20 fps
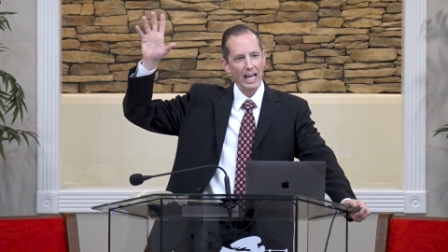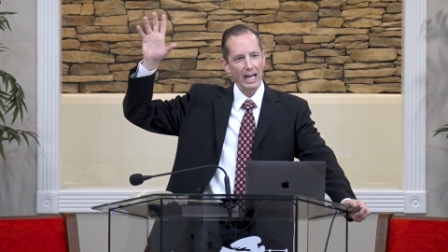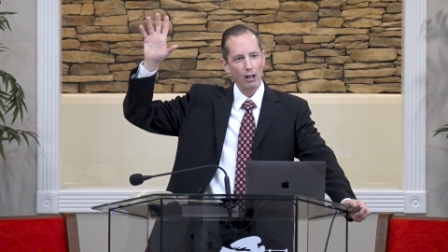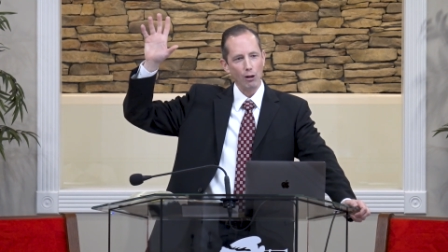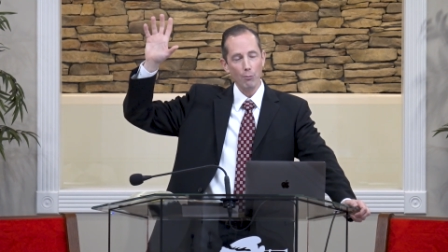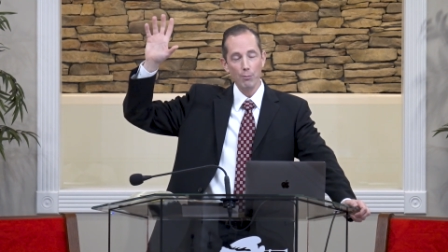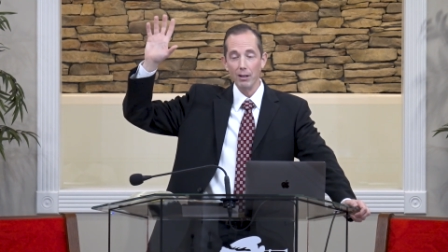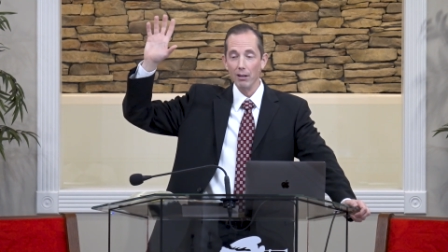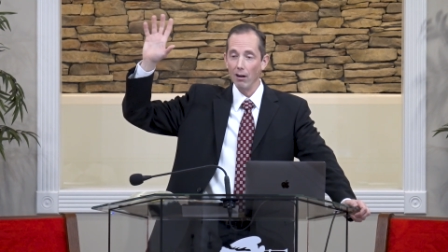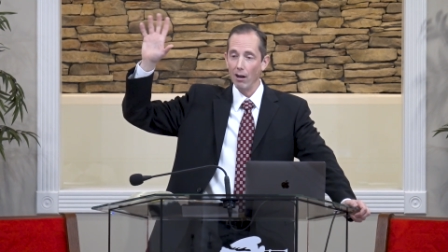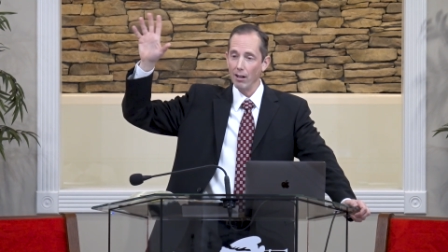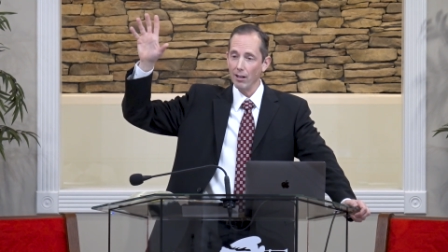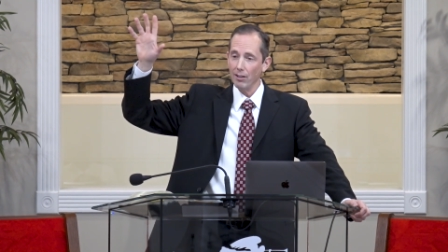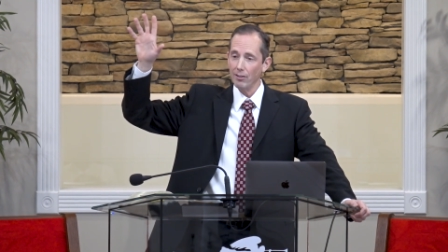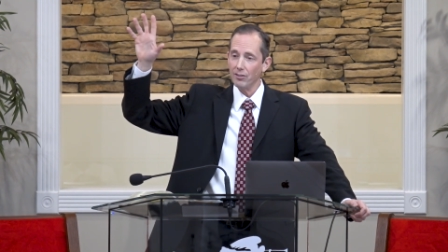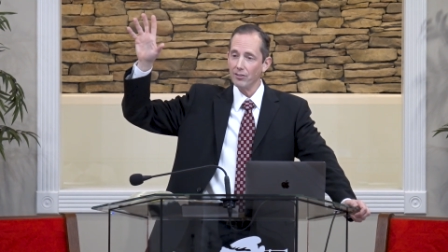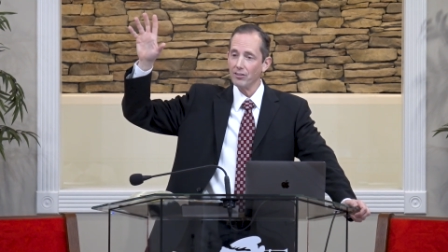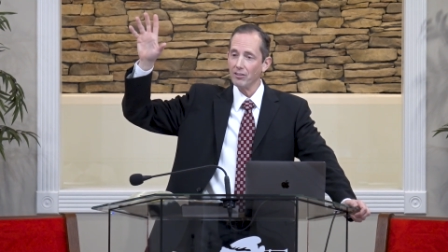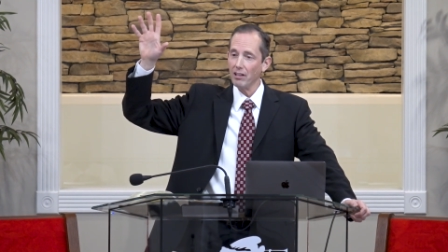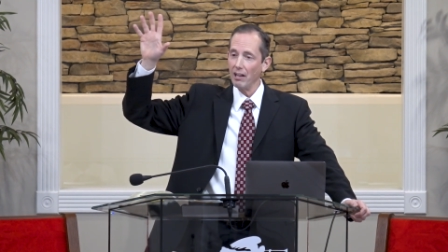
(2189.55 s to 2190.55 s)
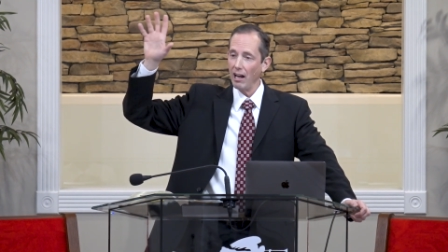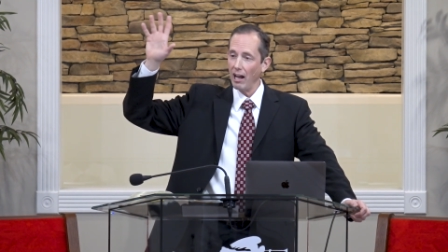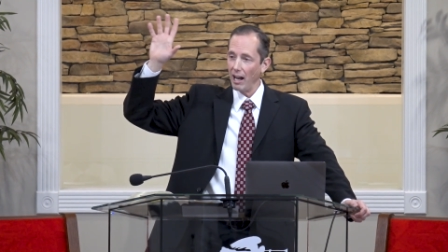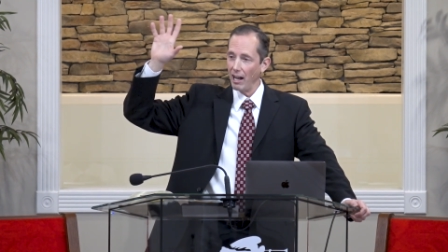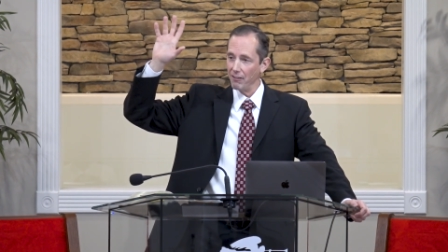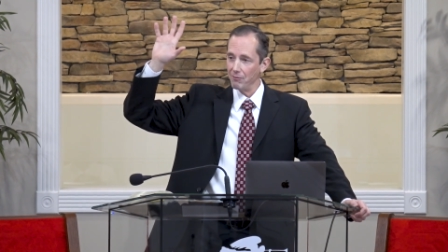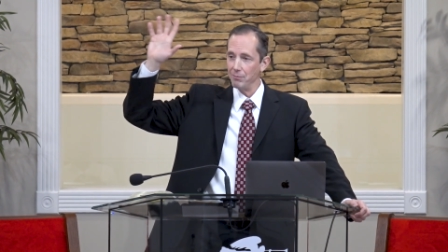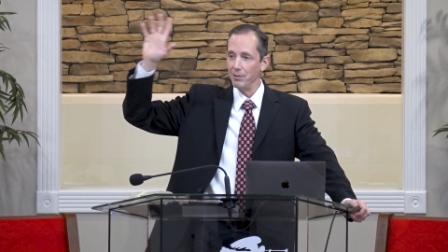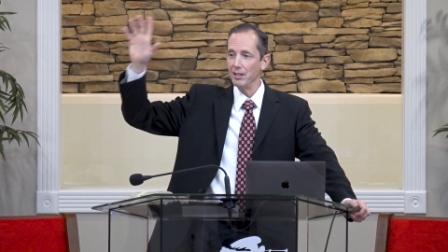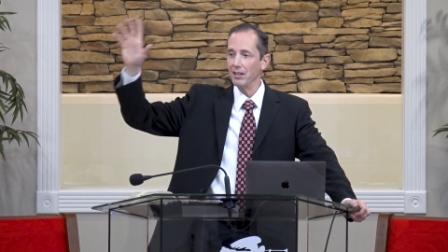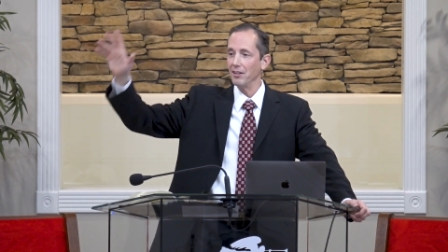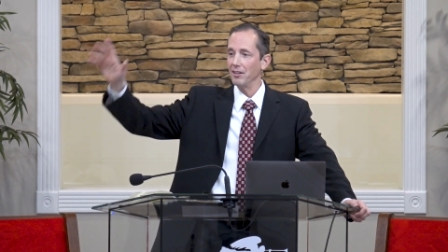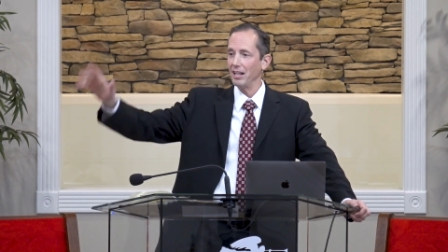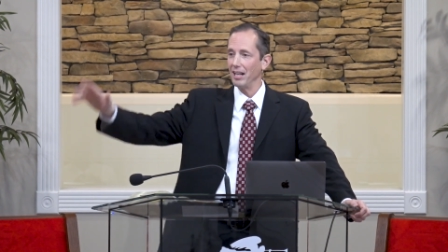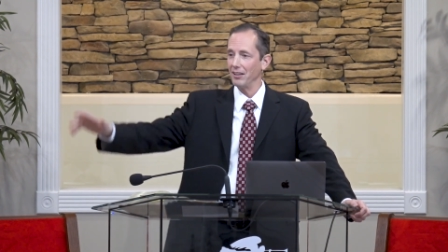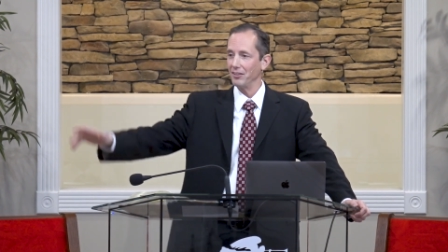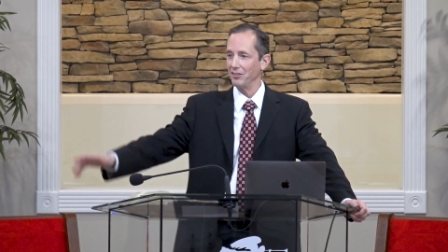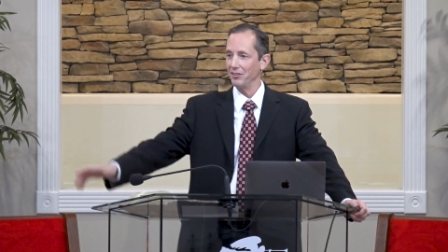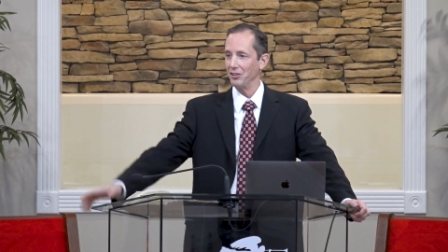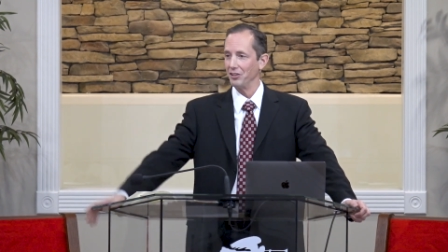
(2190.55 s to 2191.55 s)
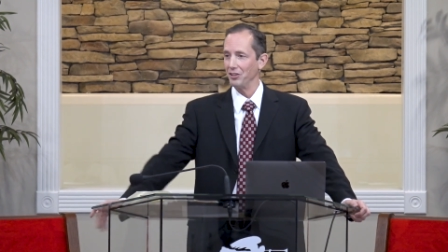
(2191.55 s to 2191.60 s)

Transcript: I'll be honest, I've been in that